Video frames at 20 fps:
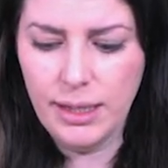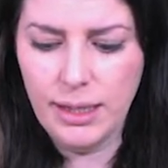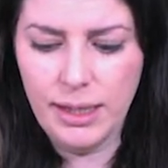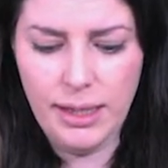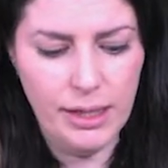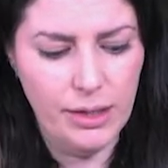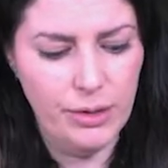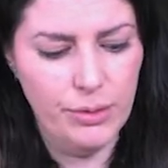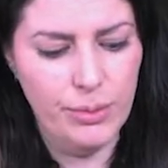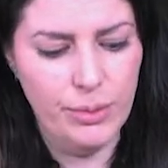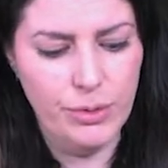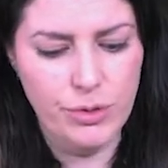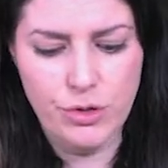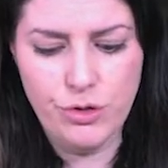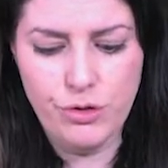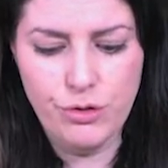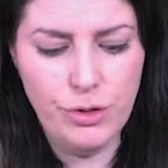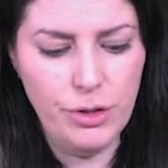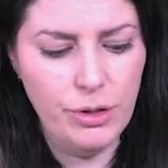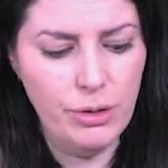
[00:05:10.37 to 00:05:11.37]
equals
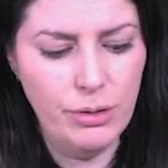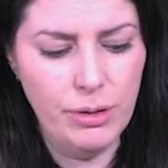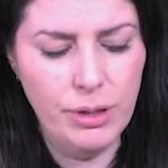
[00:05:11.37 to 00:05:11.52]
true.